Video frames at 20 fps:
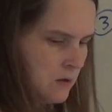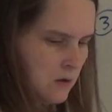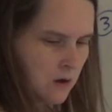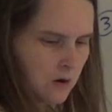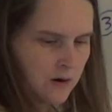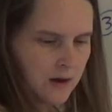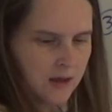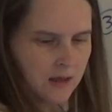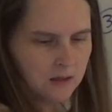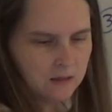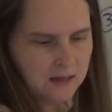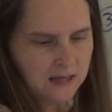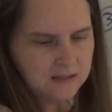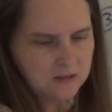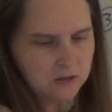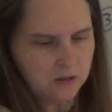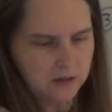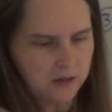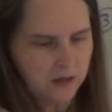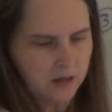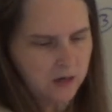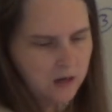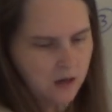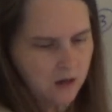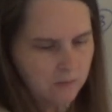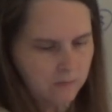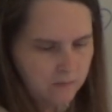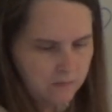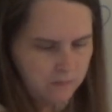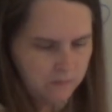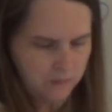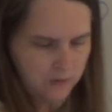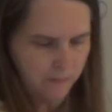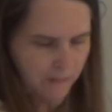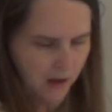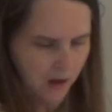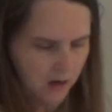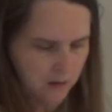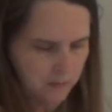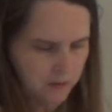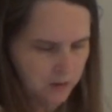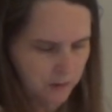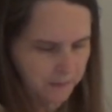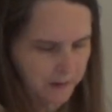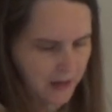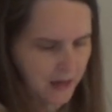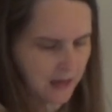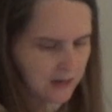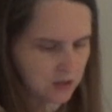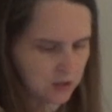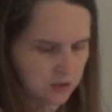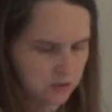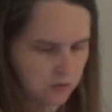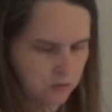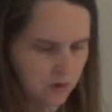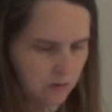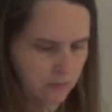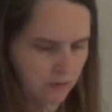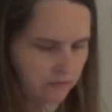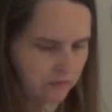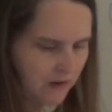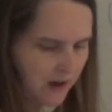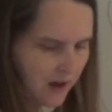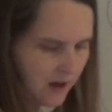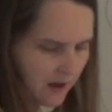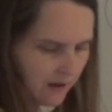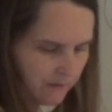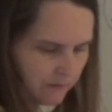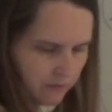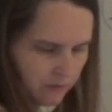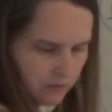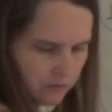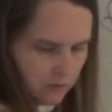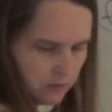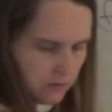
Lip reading: All right, let's look at the bottom of the page. Let's do number 5.